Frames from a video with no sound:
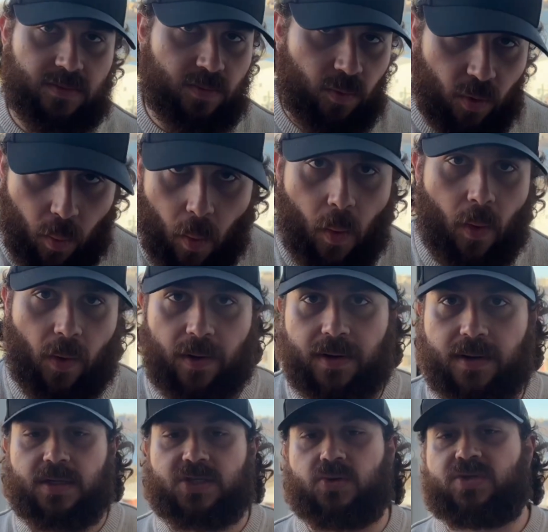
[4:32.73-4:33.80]
reward.
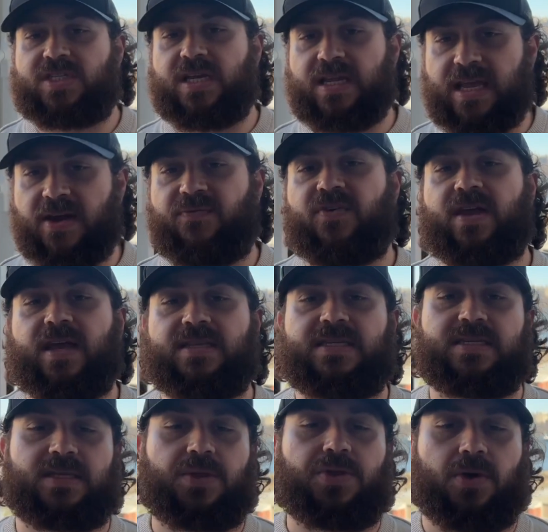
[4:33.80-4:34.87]
So significance
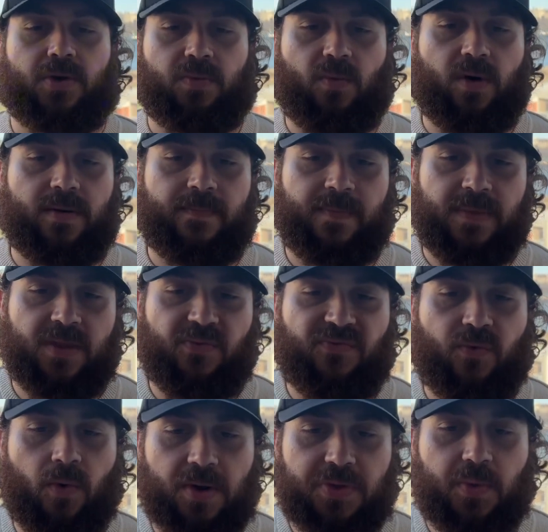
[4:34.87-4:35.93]
is the third one. The
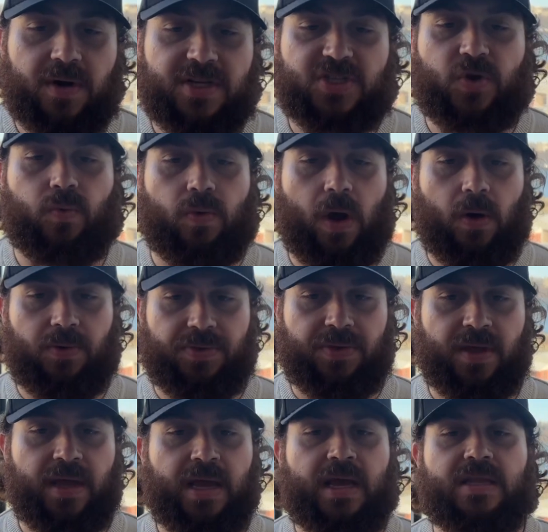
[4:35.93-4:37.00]
fourth one is growth.
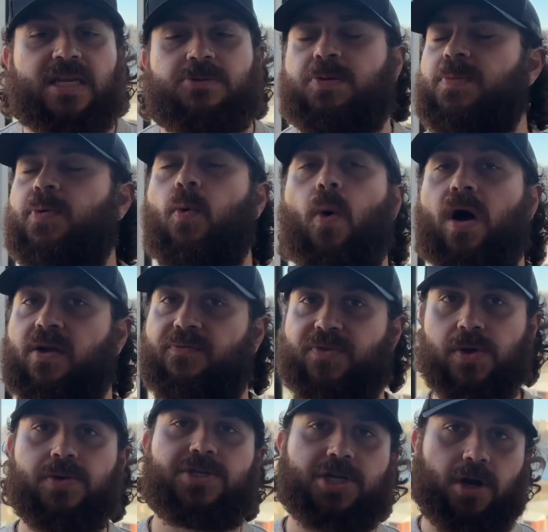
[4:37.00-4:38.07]
These people want a
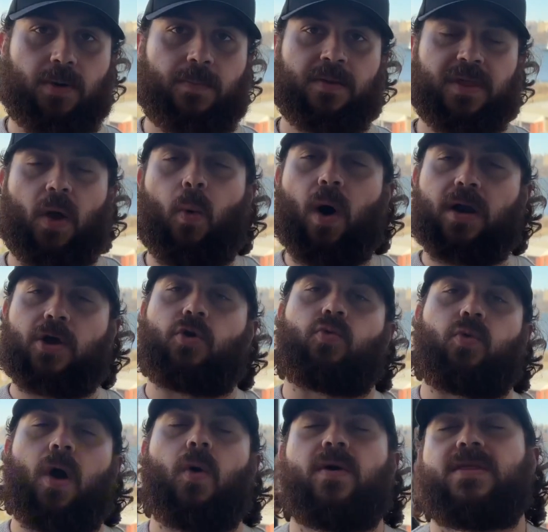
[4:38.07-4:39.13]
future. They want to
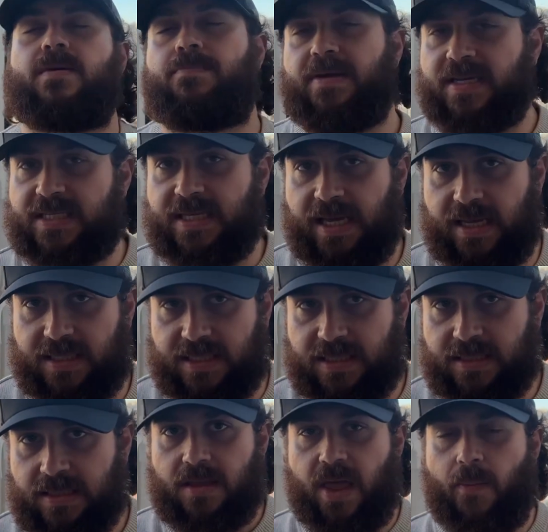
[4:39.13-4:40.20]
grow in the
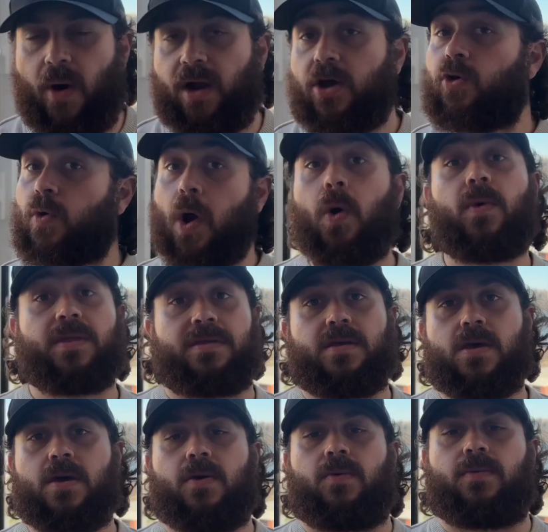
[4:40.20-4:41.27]
business. They want to grow with
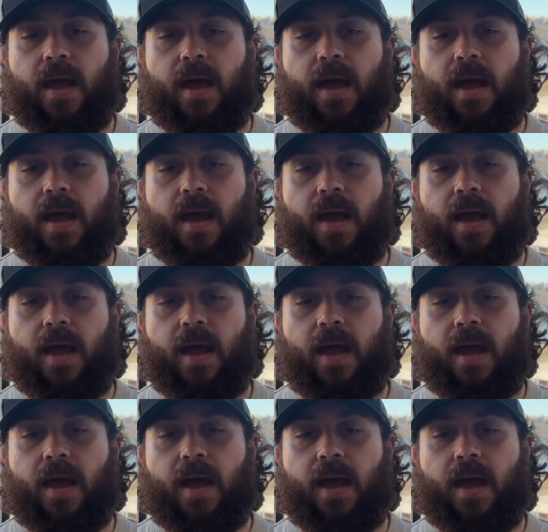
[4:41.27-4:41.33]
you.